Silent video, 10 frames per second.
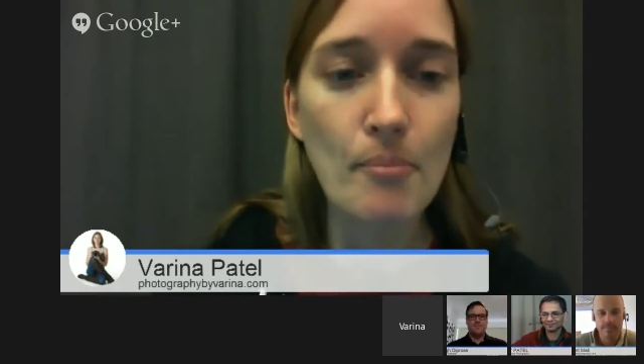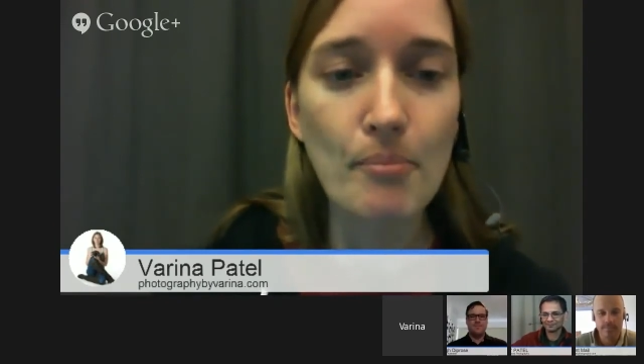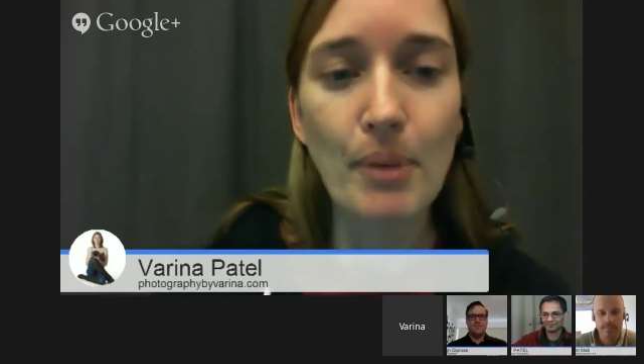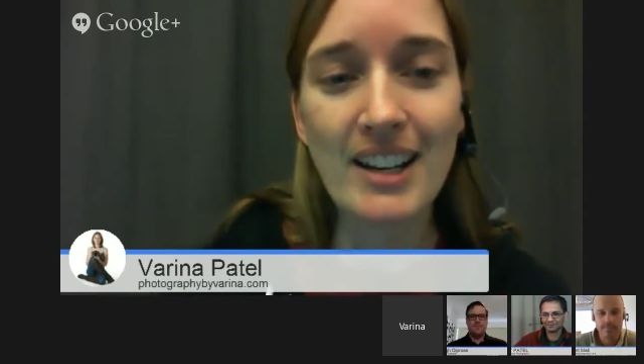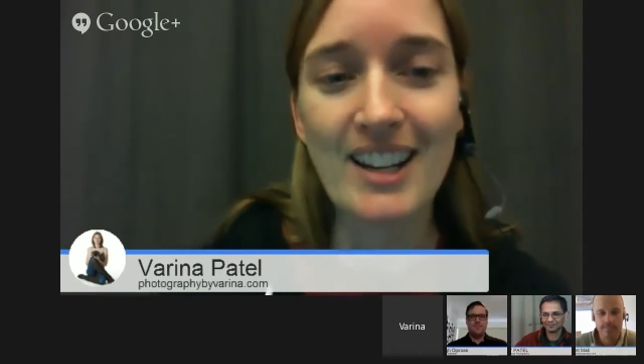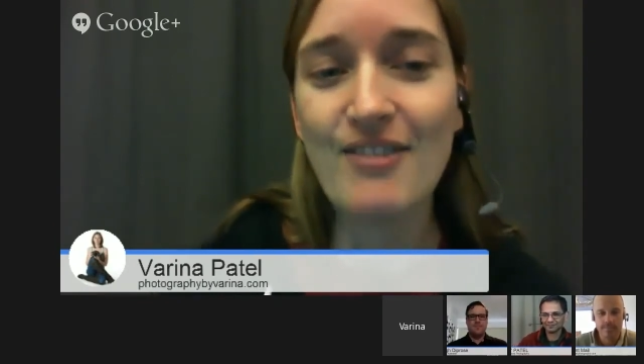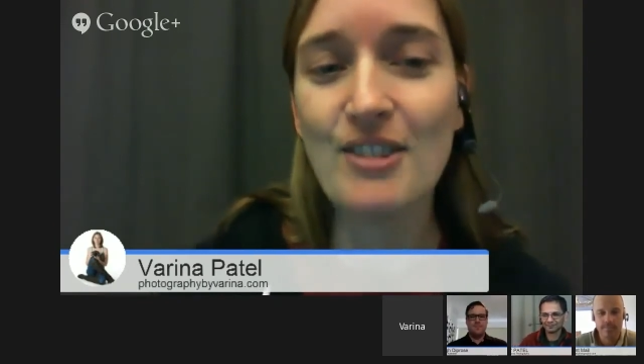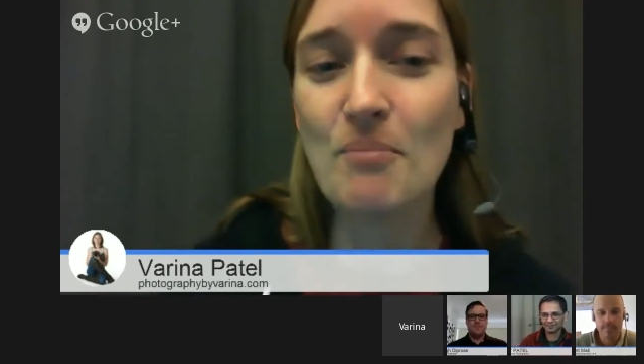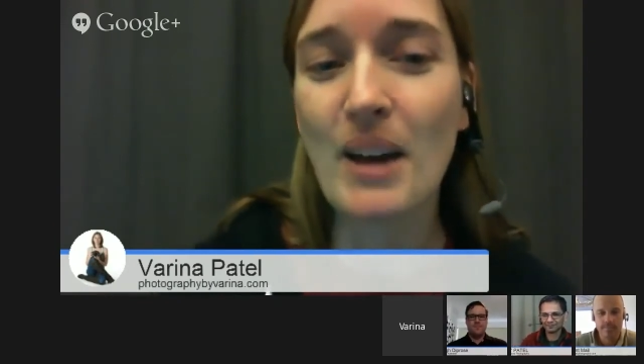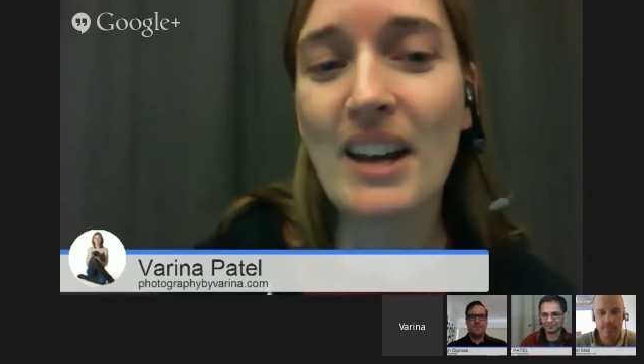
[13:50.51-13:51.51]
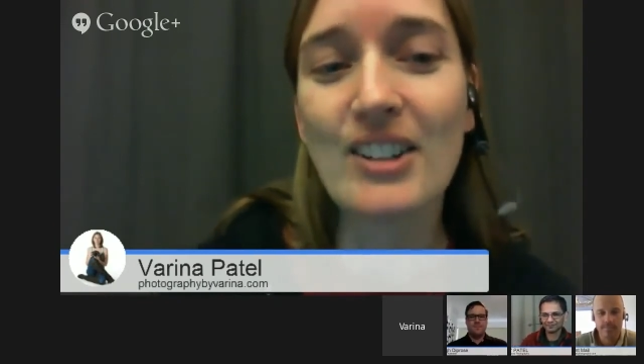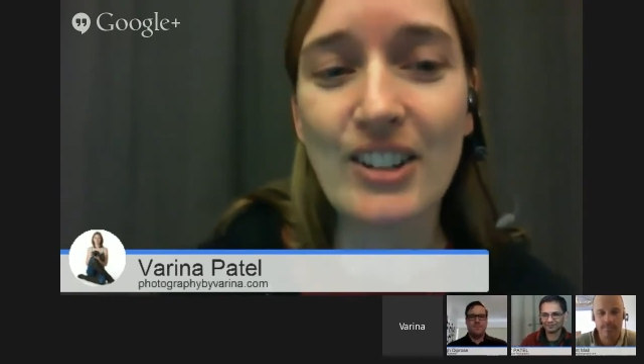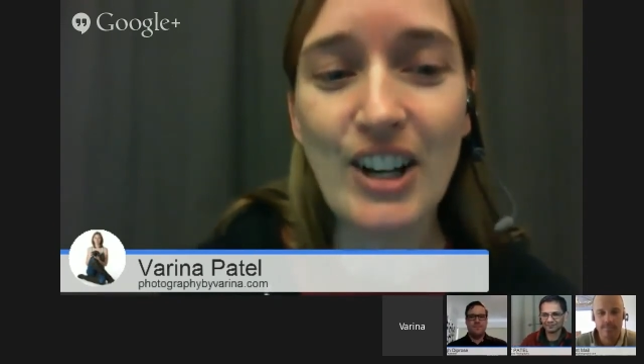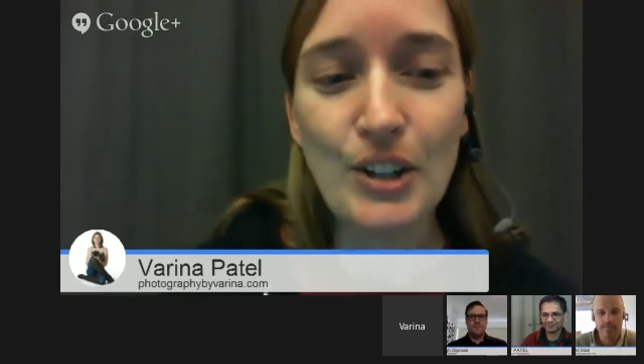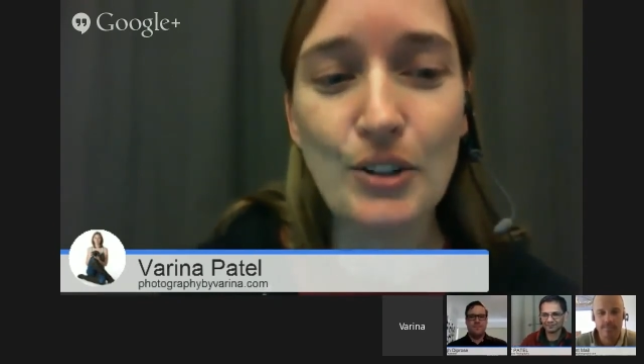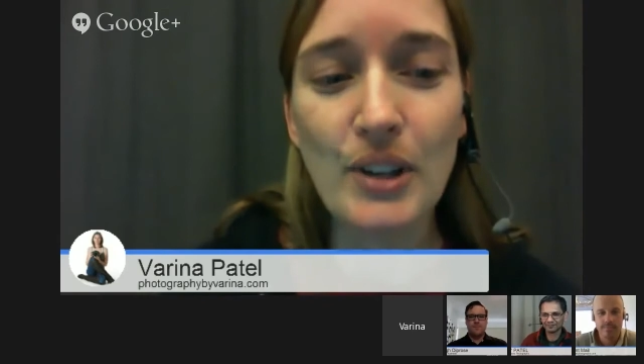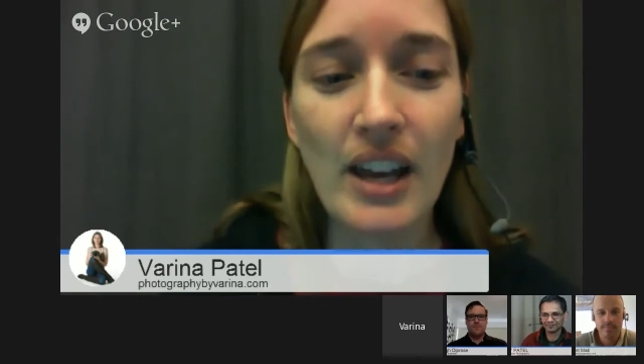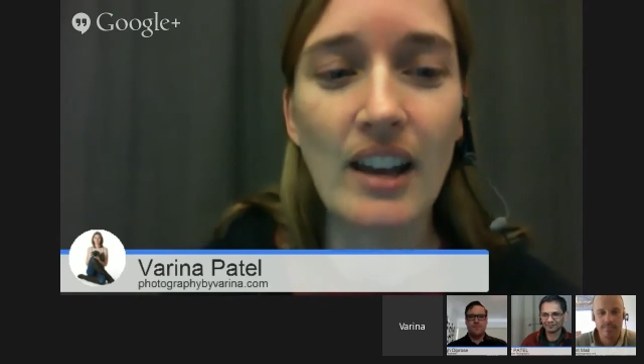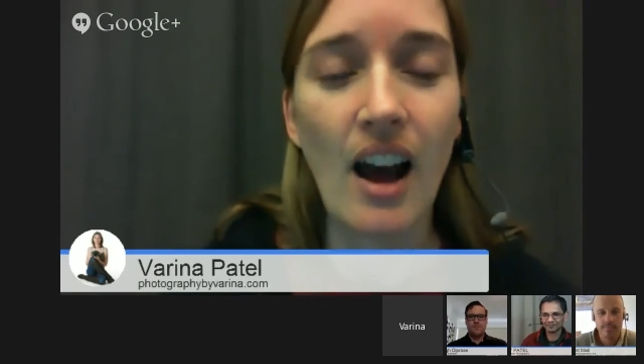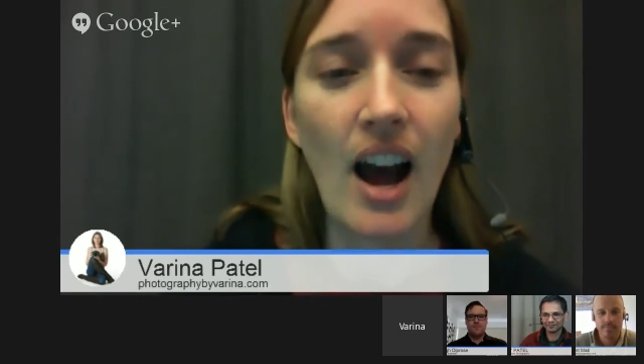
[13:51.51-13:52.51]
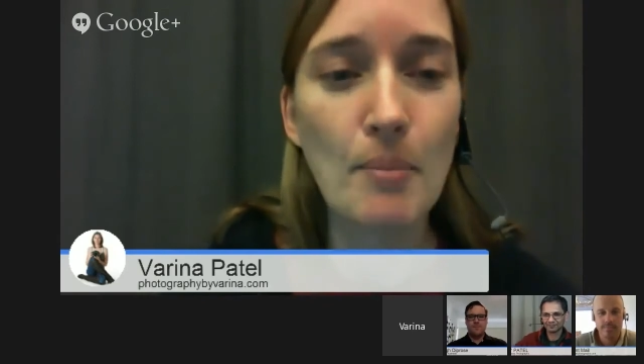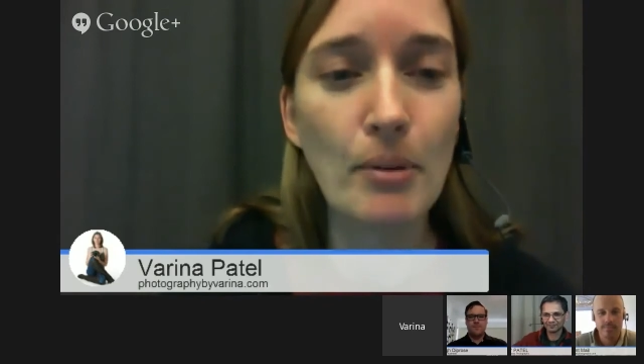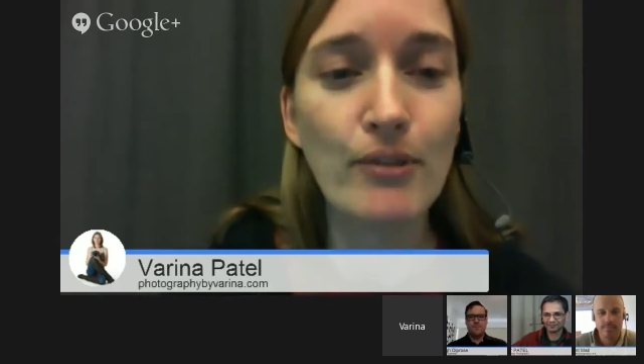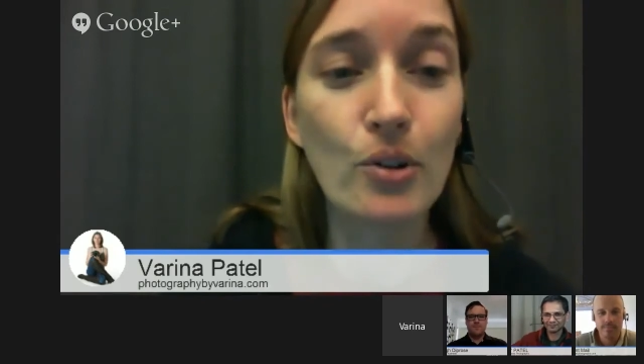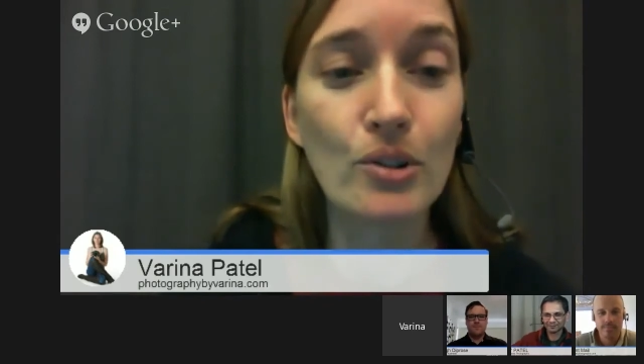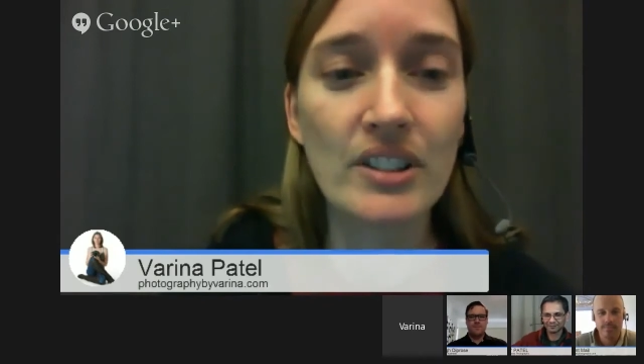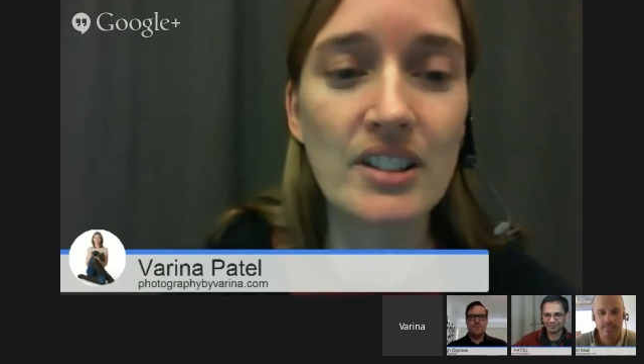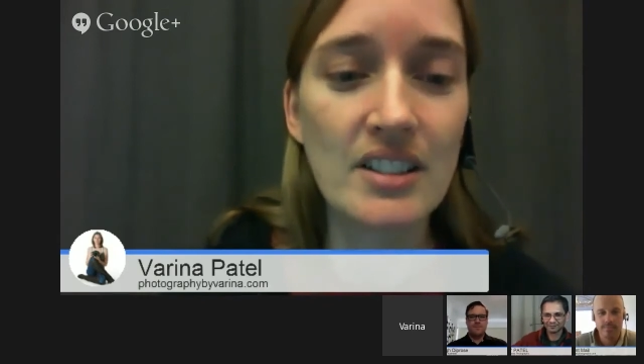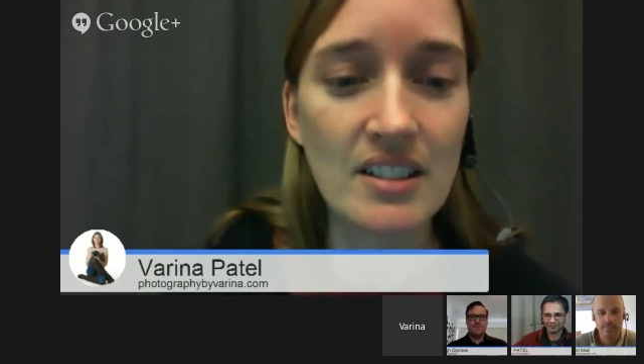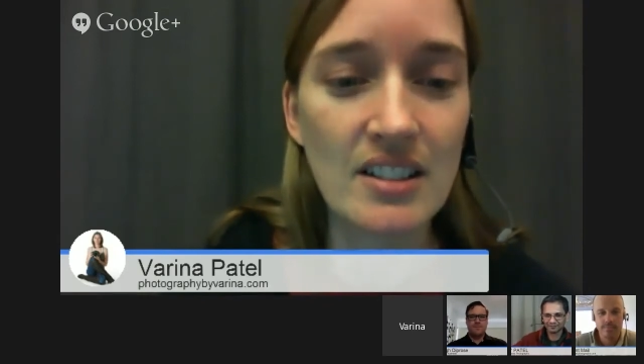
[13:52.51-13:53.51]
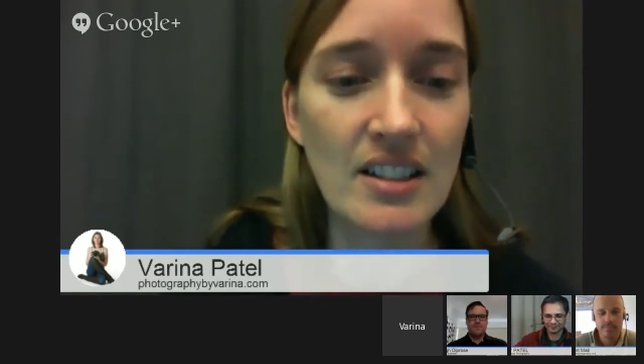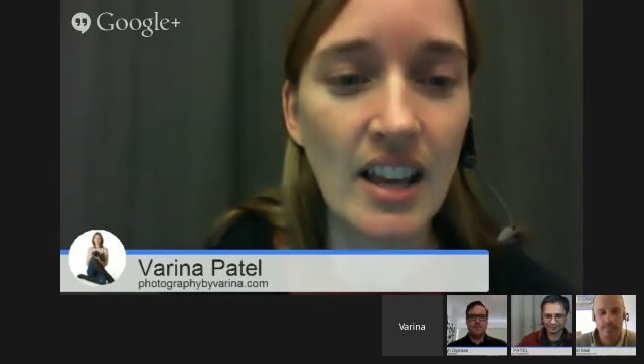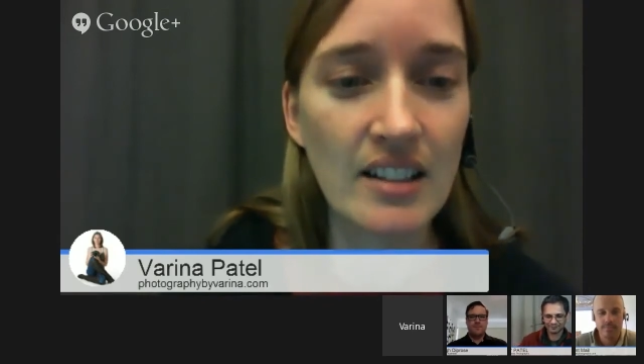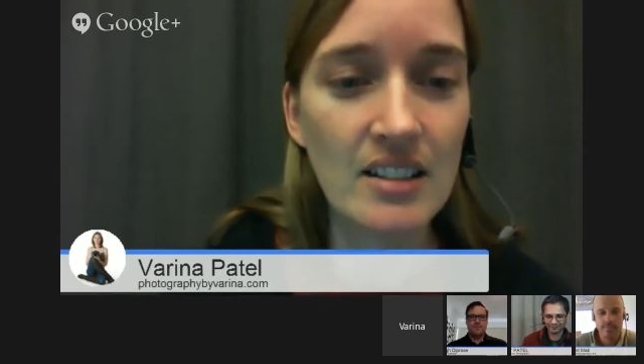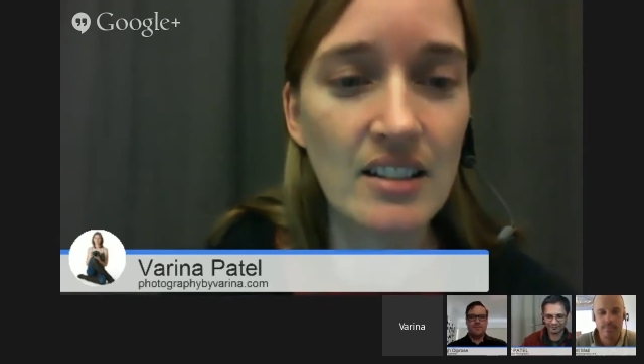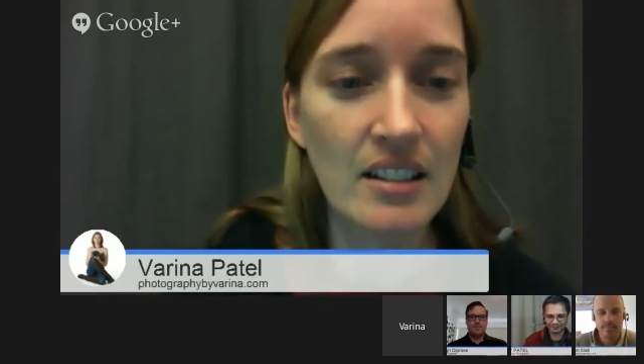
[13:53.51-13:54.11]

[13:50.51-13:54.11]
But even better, you get a hyperfocal distance that's